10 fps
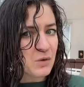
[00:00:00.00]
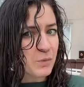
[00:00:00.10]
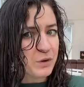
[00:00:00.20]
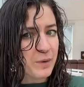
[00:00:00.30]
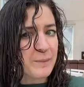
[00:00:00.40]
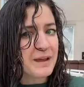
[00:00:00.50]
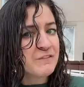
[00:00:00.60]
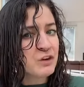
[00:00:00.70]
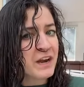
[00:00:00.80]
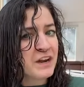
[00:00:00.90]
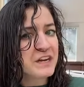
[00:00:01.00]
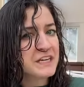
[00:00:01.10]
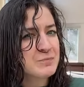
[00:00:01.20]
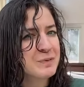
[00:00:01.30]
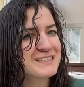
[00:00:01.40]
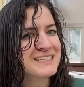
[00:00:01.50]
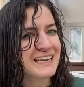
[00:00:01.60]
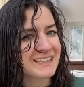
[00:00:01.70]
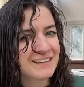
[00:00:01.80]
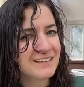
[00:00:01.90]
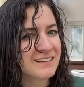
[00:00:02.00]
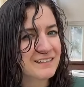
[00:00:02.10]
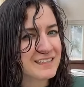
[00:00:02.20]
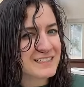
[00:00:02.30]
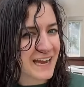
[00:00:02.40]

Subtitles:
Work your way up. If your hair is particularly